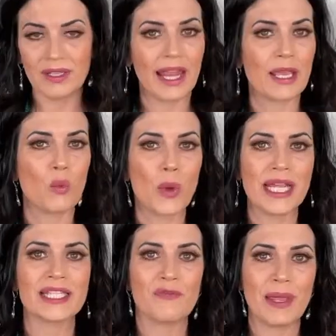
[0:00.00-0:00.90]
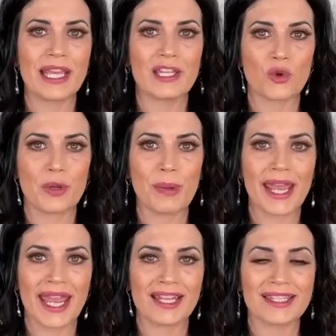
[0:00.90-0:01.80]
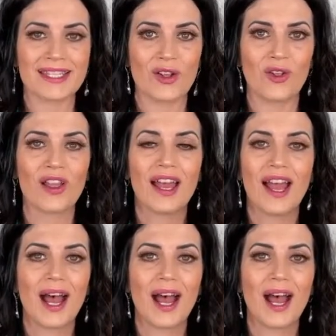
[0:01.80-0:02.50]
like ways of making jewelry by hand still.